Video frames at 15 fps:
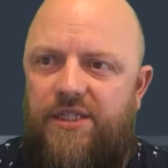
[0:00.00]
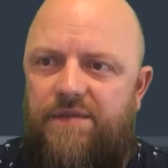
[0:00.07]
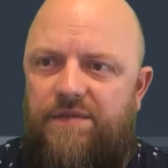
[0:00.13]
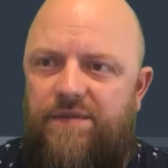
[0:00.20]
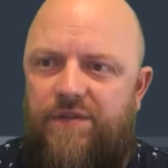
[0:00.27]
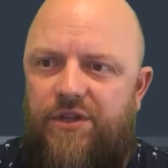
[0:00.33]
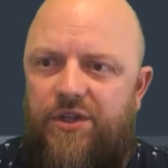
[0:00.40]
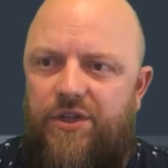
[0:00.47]
a
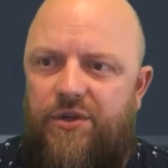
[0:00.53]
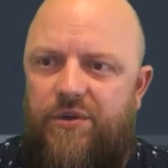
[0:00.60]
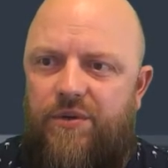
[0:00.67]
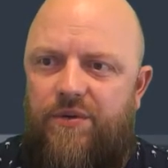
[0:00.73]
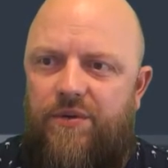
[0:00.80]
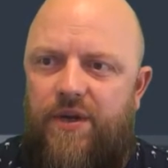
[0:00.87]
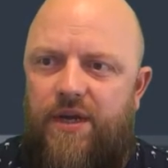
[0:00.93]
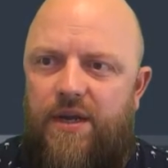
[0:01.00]

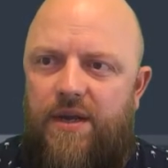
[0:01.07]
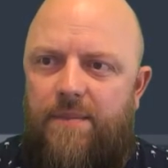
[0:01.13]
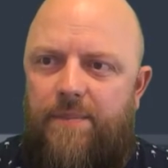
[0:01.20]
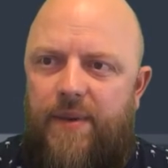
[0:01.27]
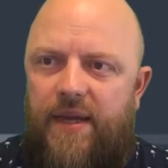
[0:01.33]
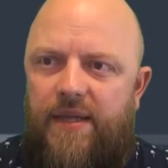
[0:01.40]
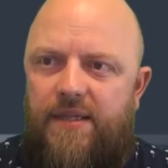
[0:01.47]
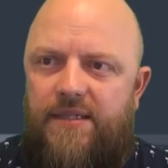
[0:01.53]
few
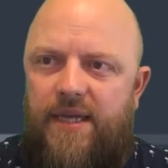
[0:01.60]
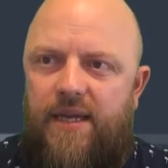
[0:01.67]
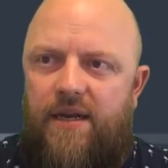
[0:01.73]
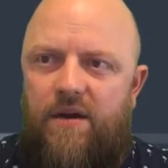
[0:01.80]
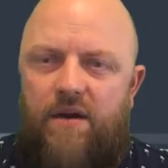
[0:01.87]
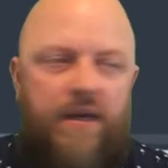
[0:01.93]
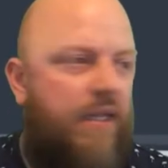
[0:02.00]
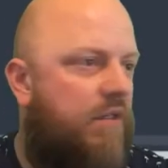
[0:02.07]
bits in
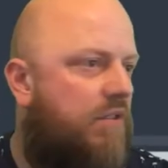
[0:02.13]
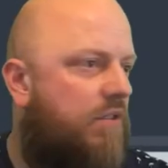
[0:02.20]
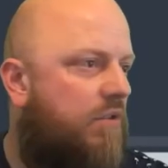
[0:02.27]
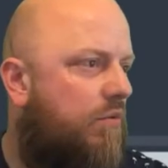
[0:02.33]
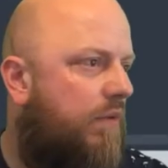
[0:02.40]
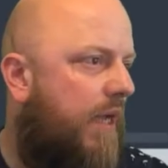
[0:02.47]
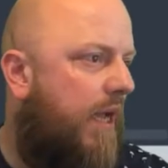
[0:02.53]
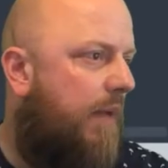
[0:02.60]
our
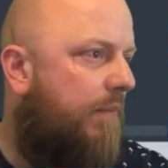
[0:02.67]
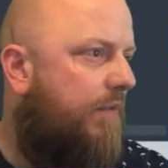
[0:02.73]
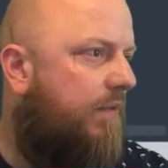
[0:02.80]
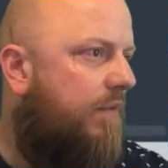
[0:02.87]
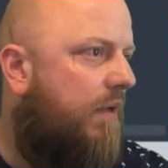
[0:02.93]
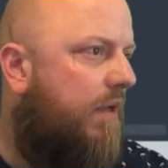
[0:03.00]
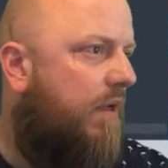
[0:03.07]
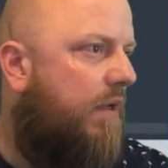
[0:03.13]
installed apps.